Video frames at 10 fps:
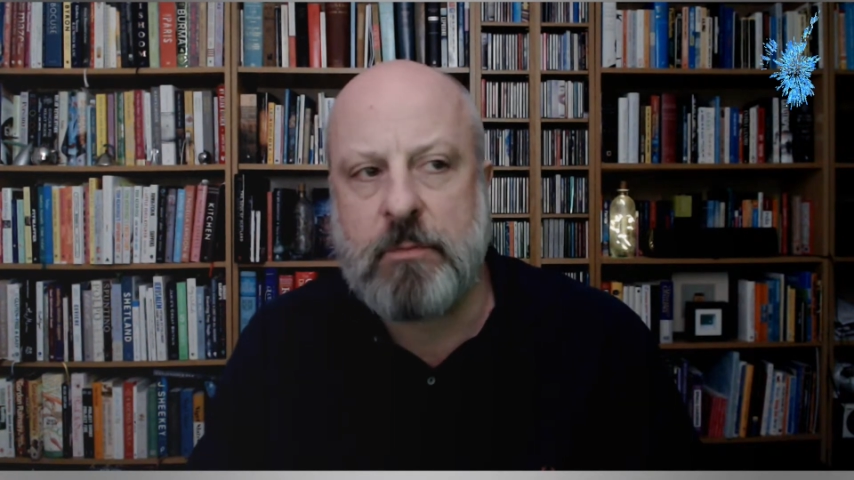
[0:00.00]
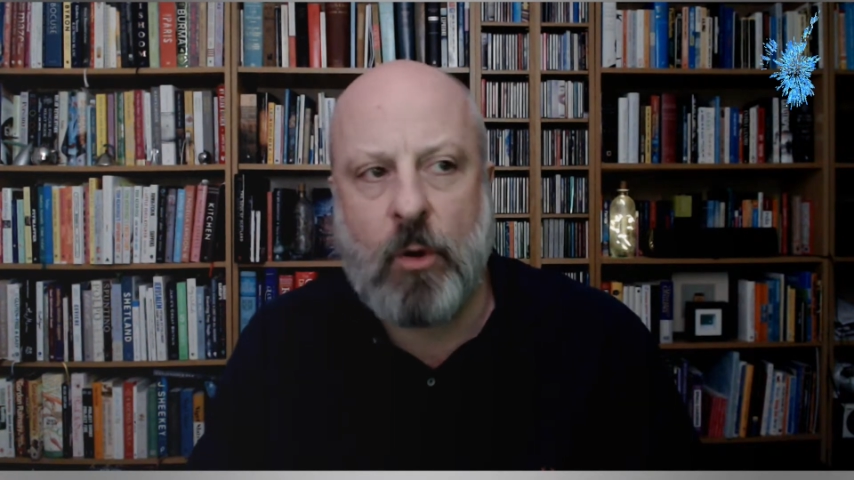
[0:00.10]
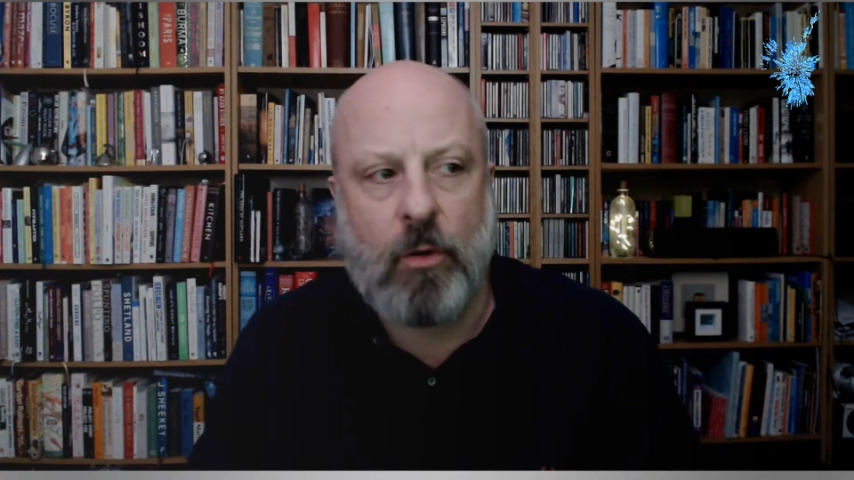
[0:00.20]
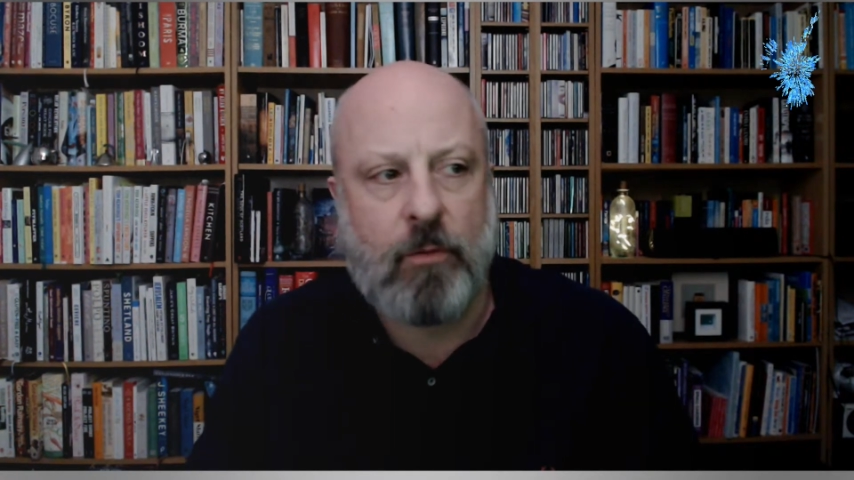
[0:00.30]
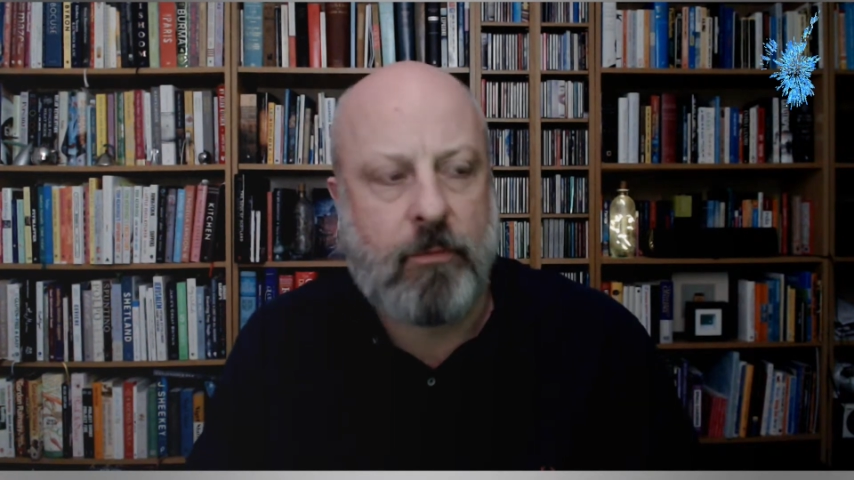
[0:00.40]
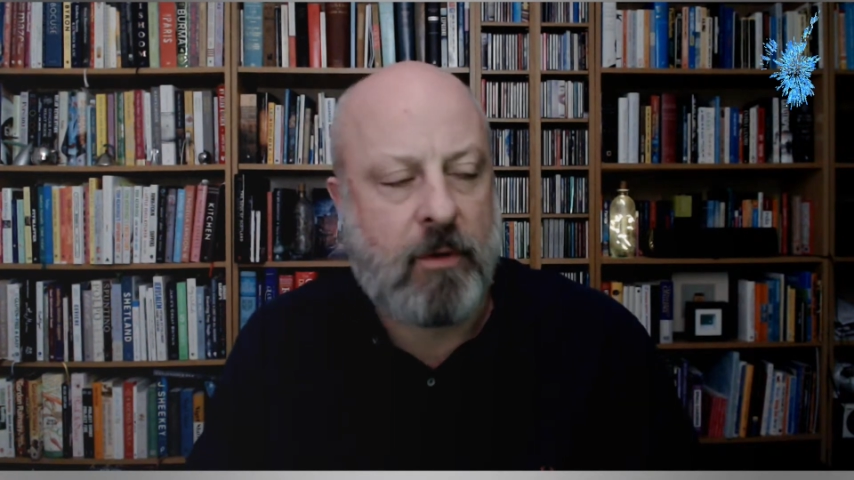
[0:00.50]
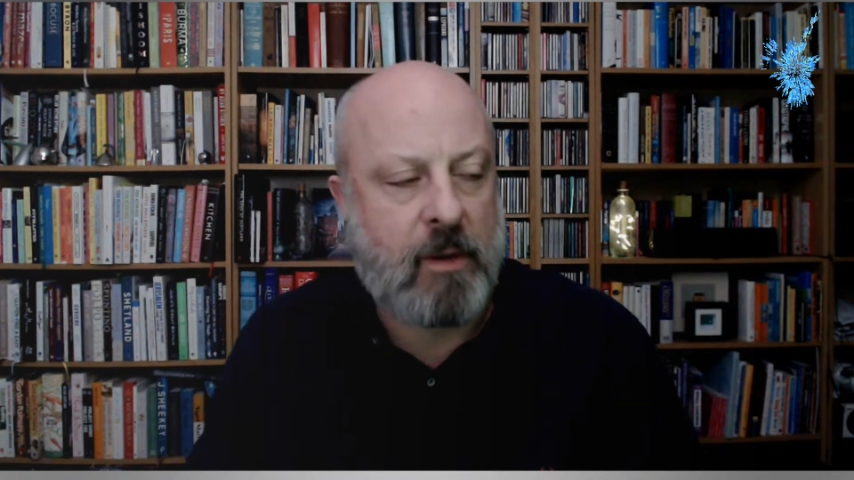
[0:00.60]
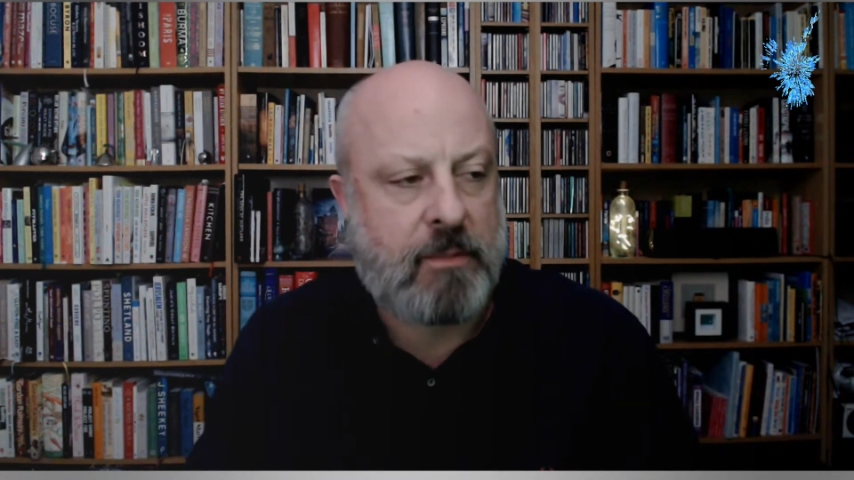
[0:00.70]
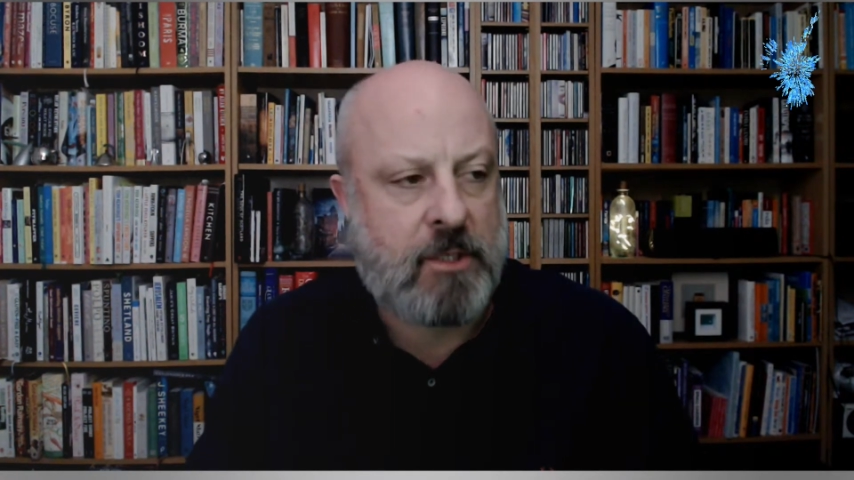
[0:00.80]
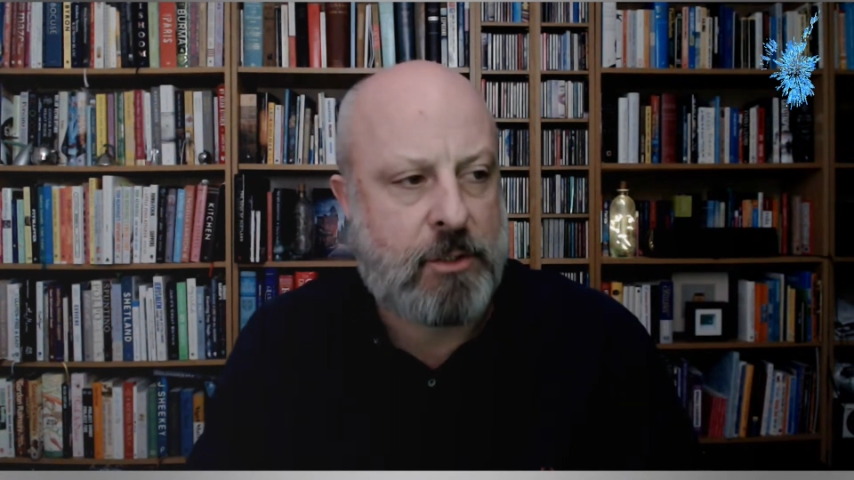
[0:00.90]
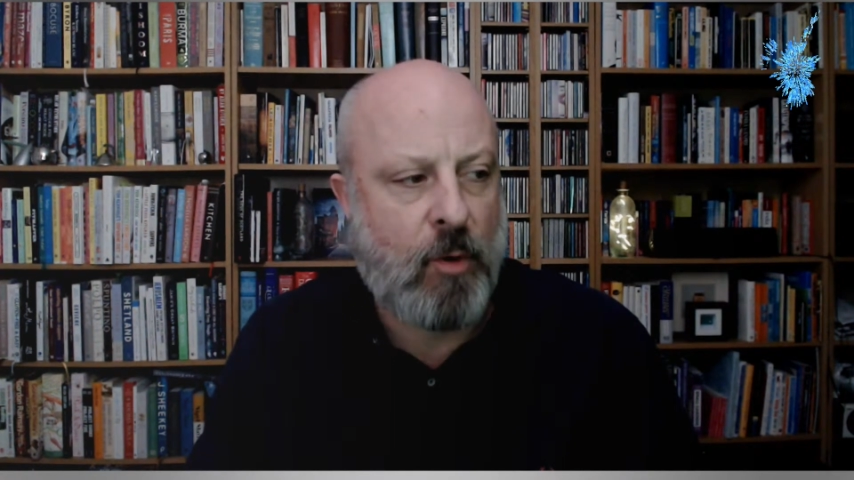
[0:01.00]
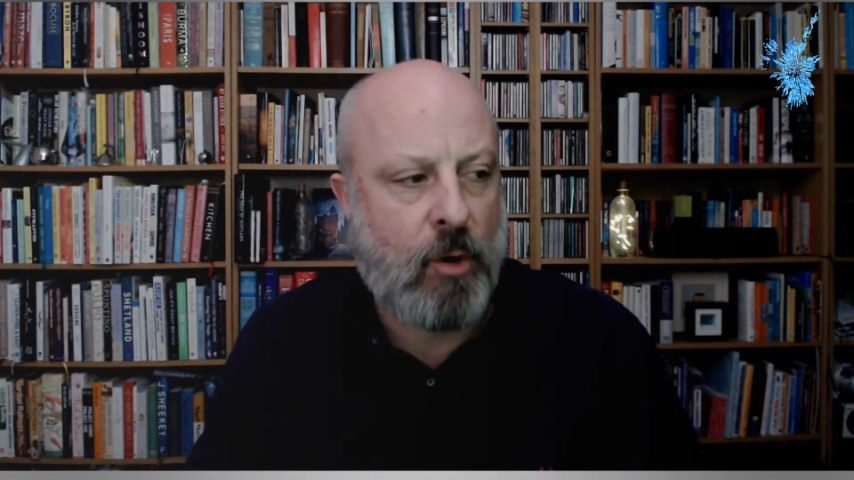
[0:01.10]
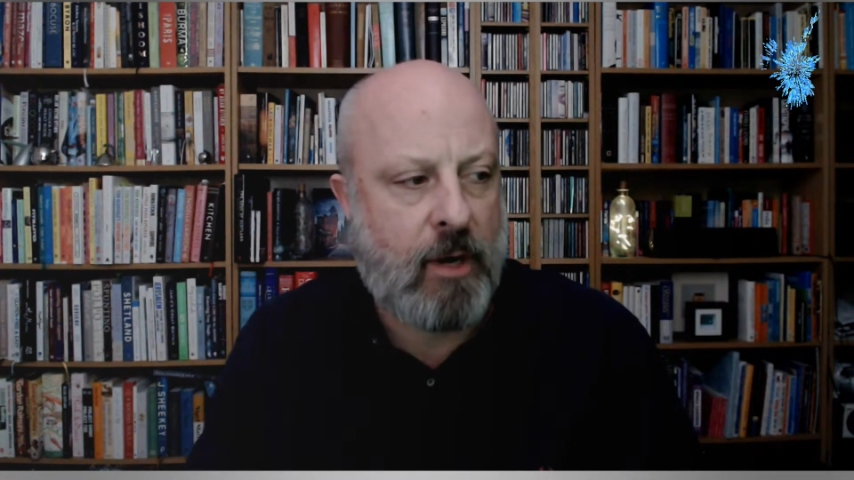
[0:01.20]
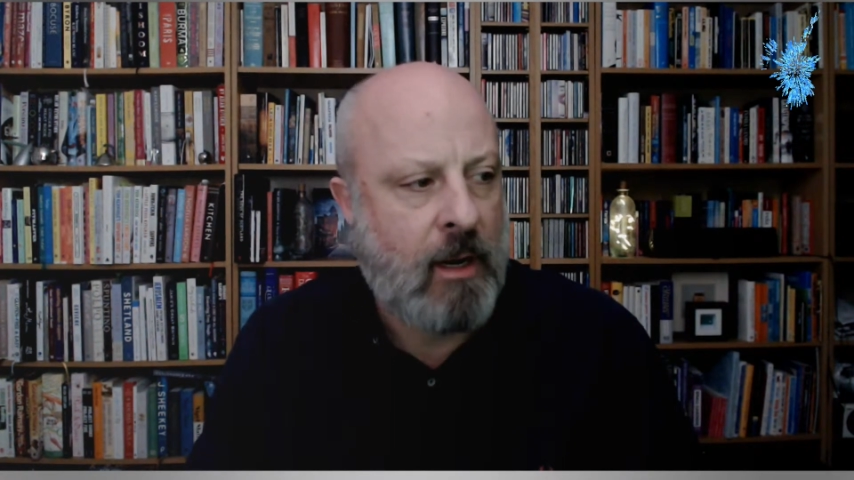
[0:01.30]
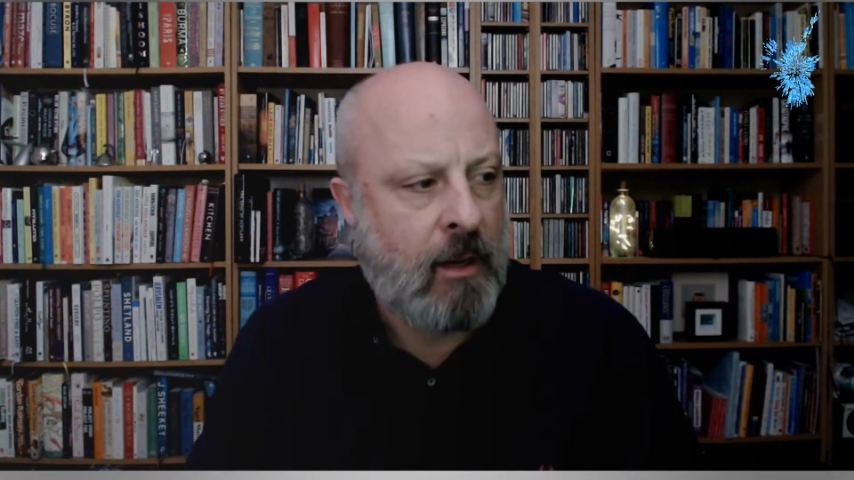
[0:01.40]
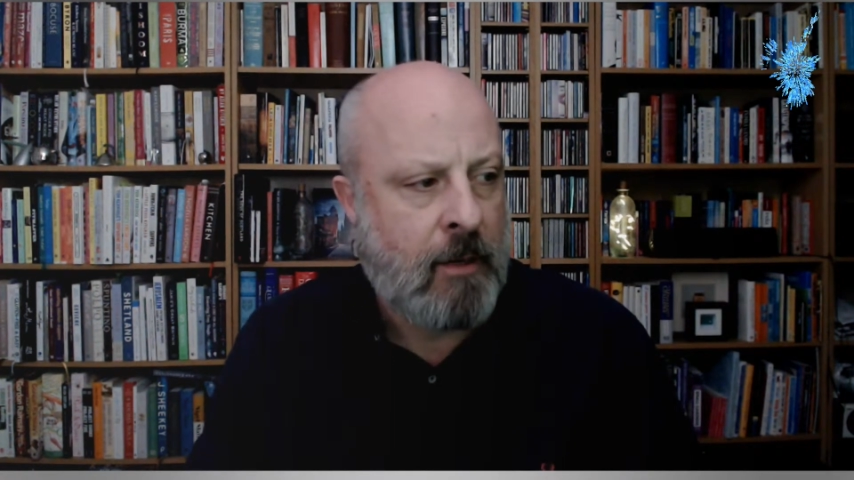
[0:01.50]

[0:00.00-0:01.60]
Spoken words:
poll from Ipsos Mori.